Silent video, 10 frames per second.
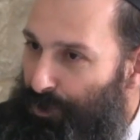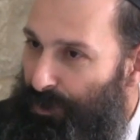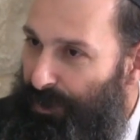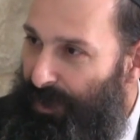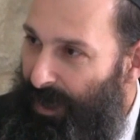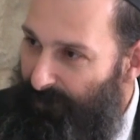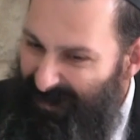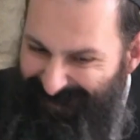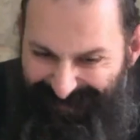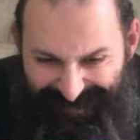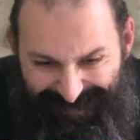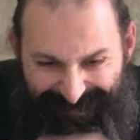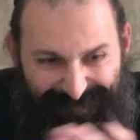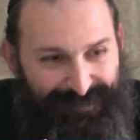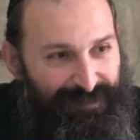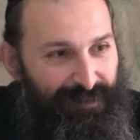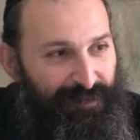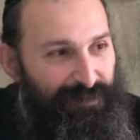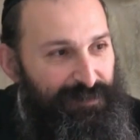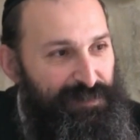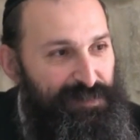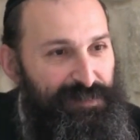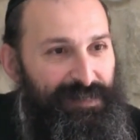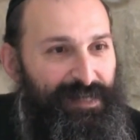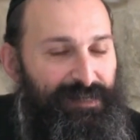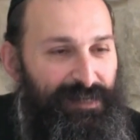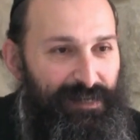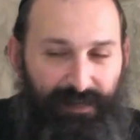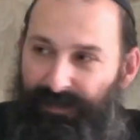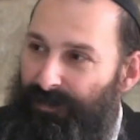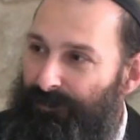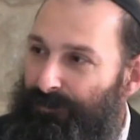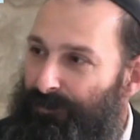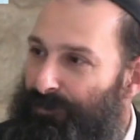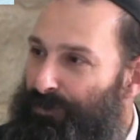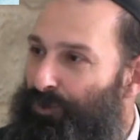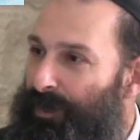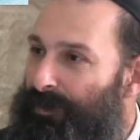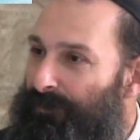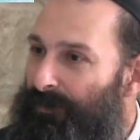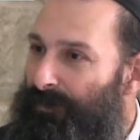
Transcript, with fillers: He came and sneaked in and he took it.